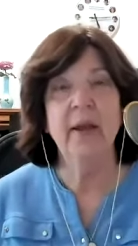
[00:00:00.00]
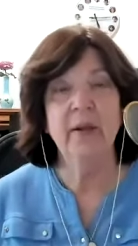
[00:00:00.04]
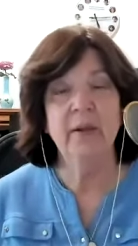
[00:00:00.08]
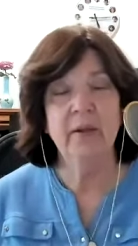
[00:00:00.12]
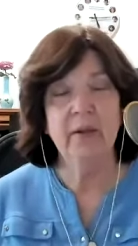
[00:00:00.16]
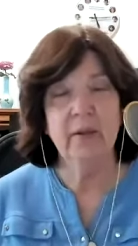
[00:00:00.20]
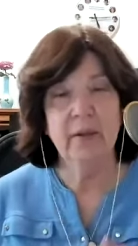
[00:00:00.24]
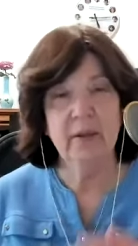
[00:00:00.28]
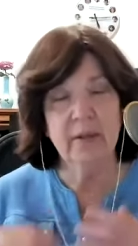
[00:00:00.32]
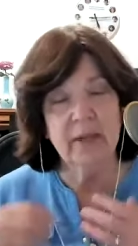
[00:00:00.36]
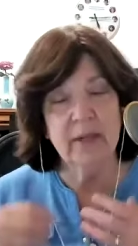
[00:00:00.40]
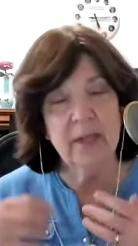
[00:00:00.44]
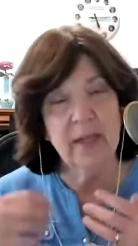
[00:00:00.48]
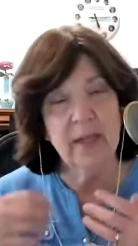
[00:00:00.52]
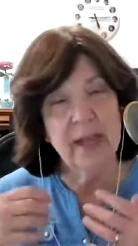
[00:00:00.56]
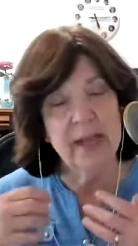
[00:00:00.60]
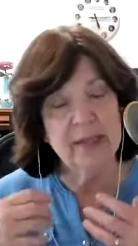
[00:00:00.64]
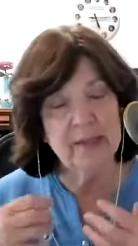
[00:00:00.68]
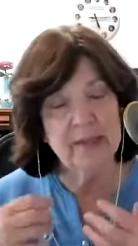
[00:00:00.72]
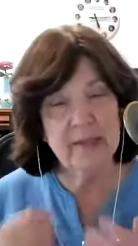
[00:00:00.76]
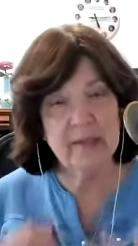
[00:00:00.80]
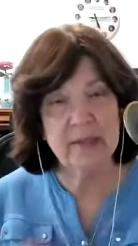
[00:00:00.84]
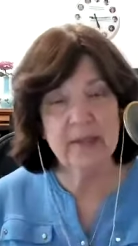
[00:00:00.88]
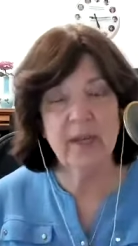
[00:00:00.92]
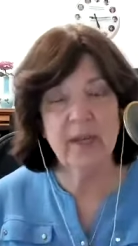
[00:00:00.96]
to the class
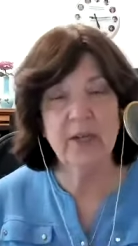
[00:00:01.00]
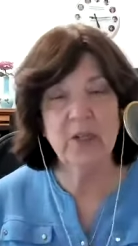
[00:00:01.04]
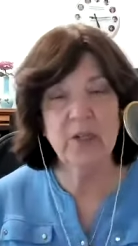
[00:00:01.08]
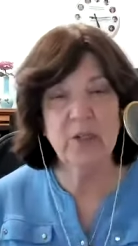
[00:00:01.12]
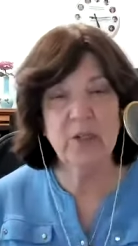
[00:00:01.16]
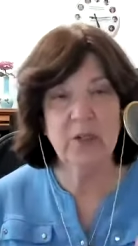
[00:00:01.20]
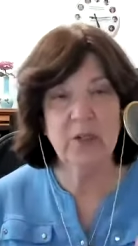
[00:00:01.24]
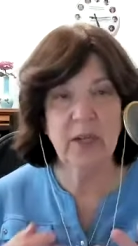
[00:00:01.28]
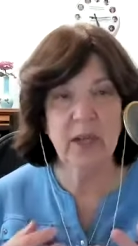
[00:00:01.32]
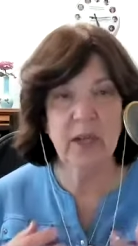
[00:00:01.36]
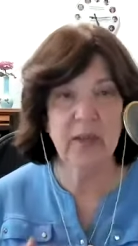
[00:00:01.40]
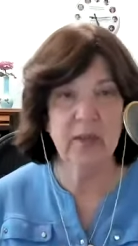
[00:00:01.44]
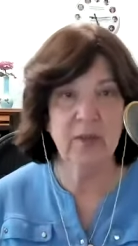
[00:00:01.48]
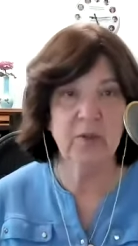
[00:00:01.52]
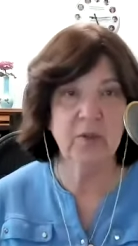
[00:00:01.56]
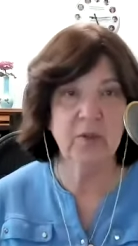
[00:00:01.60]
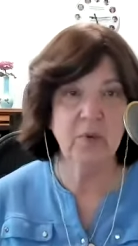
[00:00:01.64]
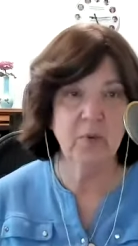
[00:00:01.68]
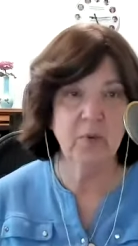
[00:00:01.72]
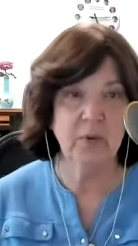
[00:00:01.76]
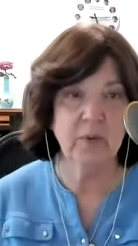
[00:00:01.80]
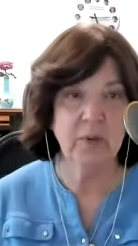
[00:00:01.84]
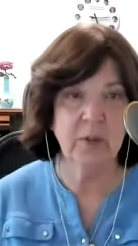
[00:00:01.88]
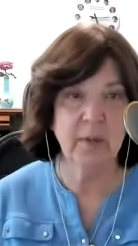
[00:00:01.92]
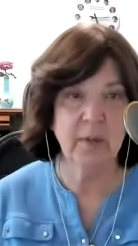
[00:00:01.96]
discussion and the
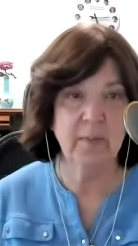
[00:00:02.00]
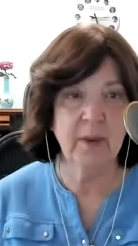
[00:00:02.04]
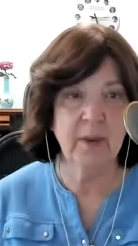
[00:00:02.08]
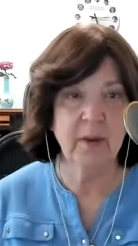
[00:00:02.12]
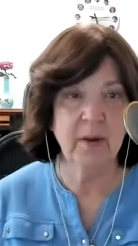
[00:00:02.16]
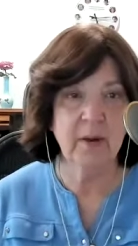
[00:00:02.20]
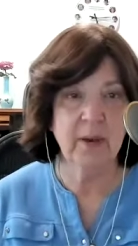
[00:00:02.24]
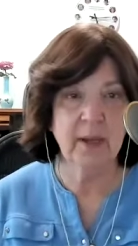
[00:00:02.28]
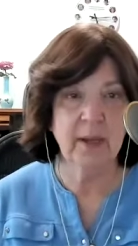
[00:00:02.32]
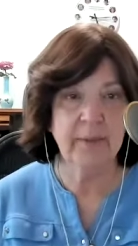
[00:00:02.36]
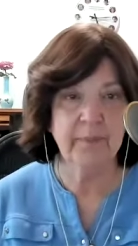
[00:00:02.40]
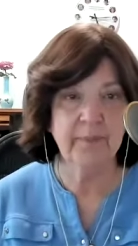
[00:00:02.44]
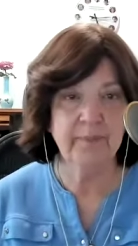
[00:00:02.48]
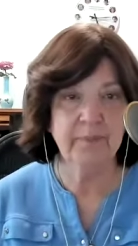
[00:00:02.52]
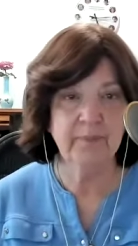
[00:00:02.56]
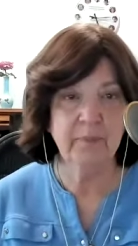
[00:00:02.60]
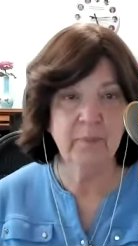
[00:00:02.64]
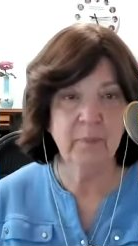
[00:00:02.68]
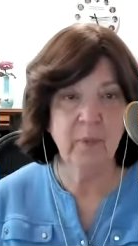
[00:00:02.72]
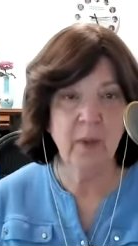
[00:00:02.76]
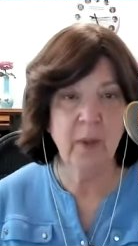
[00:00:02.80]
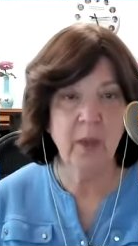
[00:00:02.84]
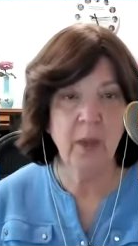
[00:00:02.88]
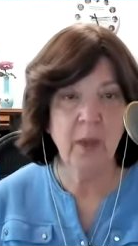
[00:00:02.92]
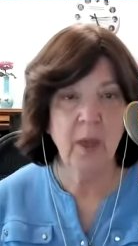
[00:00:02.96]
school's community
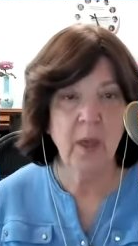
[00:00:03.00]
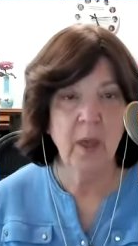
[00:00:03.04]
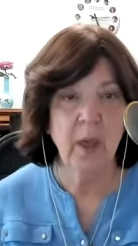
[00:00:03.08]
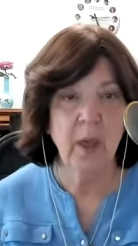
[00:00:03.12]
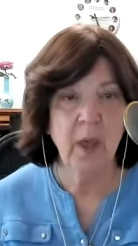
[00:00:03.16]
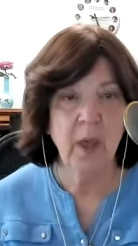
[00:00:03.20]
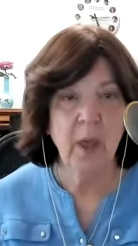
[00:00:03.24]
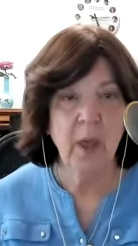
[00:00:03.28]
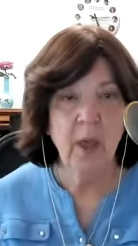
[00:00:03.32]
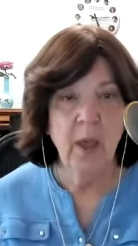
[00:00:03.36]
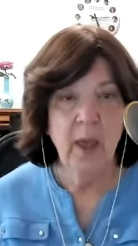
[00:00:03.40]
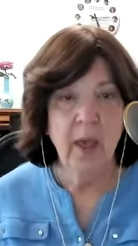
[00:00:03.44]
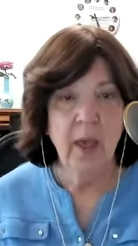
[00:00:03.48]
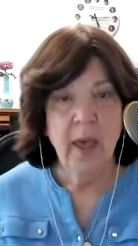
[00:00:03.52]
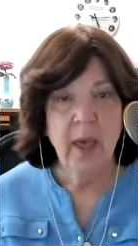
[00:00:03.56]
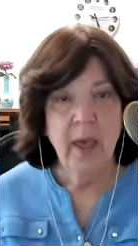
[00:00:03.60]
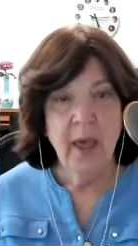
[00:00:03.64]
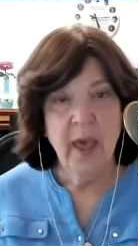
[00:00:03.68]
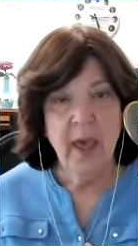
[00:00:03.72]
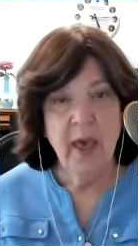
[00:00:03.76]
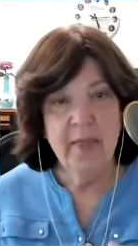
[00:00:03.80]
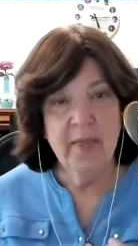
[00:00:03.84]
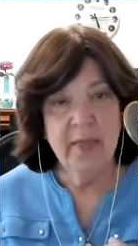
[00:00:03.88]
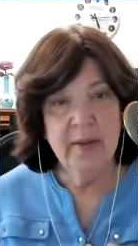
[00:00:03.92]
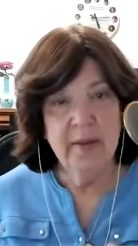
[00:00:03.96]

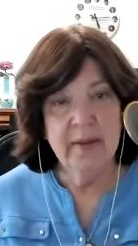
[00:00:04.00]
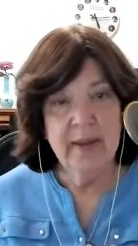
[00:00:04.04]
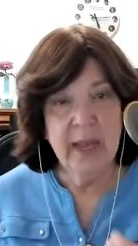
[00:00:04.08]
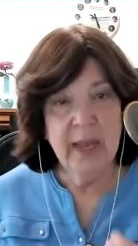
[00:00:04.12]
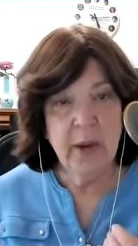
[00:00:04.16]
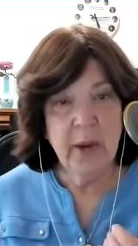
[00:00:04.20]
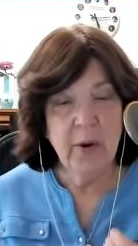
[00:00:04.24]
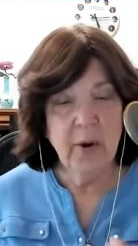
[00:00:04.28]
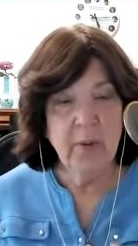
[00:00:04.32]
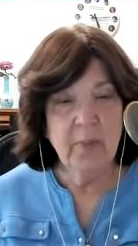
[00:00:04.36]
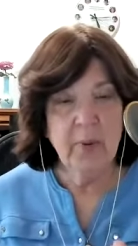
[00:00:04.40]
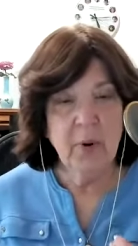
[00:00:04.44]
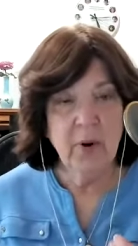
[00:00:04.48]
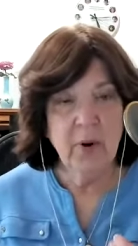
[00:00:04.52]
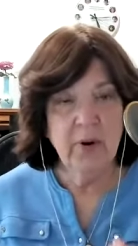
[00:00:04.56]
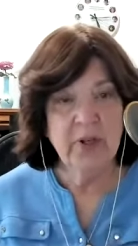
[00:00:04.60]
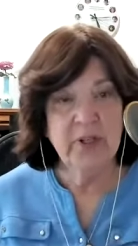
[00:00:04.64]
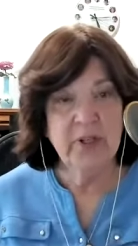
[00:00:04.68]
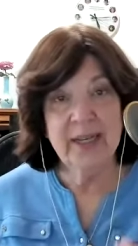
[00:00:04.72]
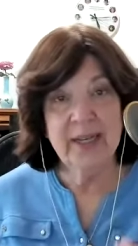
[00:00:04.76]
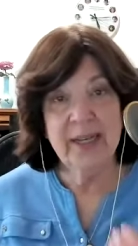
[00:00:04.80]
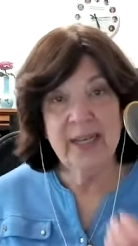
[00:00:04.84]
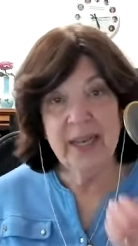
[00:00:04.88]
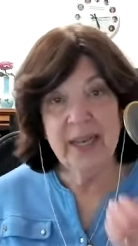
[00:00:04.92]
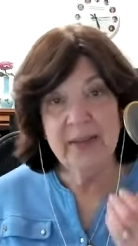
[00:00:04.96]
and the DARE approach
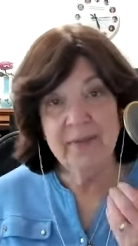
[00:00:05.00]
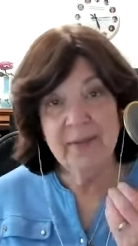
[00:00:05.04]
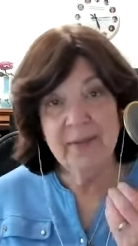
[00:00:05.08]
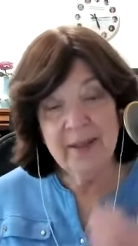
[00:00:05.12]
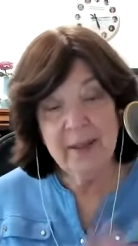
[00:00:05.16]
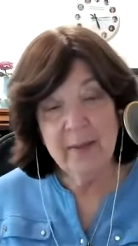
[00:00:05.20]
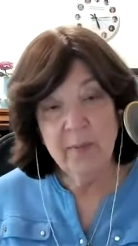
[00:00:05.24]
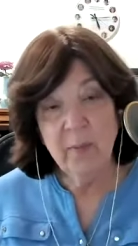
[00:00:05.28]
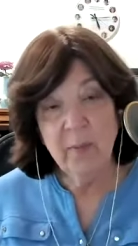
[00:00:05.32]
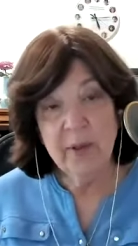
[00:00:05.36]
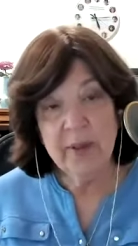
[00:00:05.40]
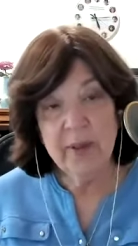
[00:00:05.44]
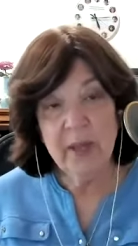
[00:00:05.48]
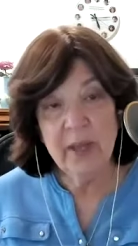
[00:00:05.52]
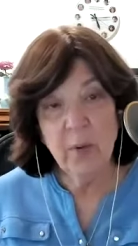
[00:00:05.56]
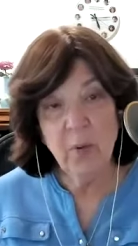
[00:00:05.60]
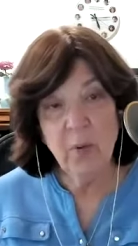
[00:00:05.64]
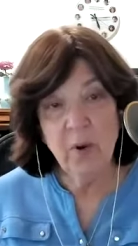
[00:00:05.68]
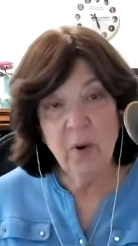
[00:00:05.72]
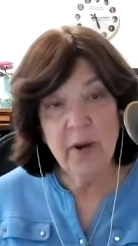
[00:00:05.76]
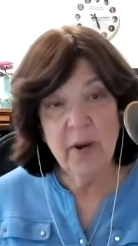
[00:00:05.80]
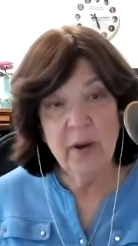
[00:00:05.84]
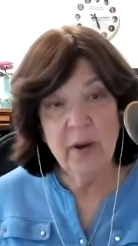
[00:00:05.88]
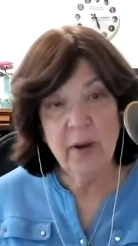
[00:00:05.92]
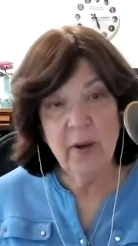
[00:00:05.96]
to giving them what they
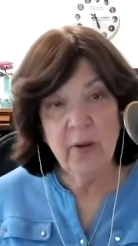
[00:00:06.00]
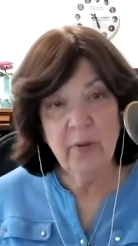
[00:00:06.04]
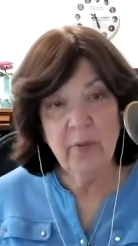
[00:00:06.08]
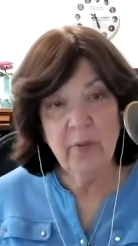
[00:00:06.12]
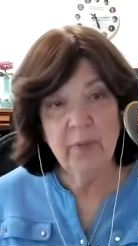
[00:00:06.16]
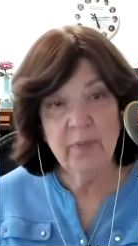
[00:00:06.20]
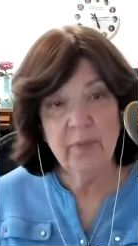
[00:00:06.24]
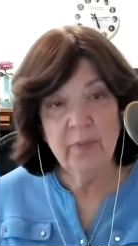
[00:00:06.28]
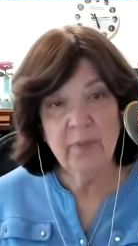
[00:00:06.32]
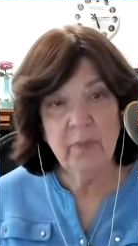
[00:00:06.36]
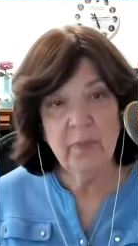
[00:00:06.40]
want to know.